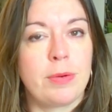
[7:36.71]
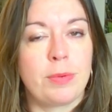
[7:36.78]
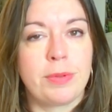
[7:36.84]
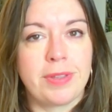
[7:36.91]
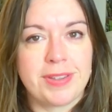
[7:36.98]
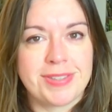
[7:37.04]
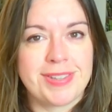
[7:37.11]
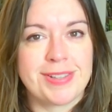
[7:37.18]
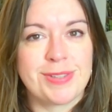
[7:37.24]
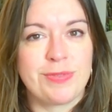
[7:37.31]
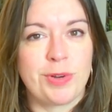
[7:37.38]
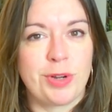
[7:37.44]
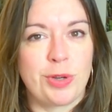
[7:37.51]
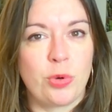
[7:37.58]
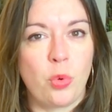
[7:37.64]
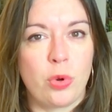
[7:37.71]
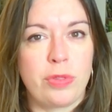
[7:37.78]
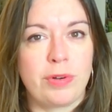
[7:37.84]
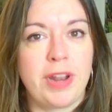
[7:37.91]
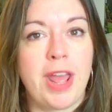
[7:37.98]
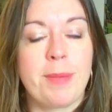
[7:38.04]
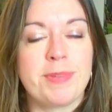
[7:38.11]
I realize that's very
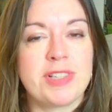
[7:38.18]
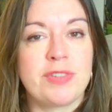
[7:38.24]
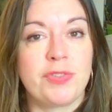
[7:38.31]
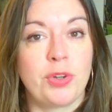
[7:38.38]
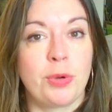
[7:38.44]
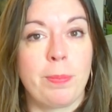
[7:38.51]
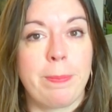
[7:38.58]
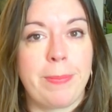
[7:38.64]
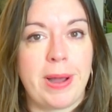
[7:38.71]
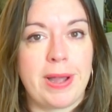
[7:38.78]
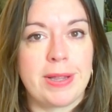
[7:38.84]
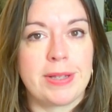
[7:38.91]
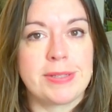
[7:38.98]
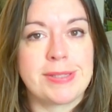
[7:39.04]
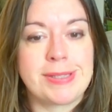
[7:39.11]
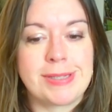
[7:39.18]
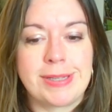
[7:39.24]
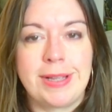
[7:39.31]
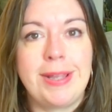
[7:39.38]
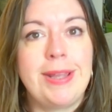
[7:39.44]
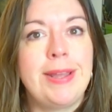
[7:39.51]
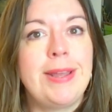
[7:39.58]
Northern Hemisphere biased.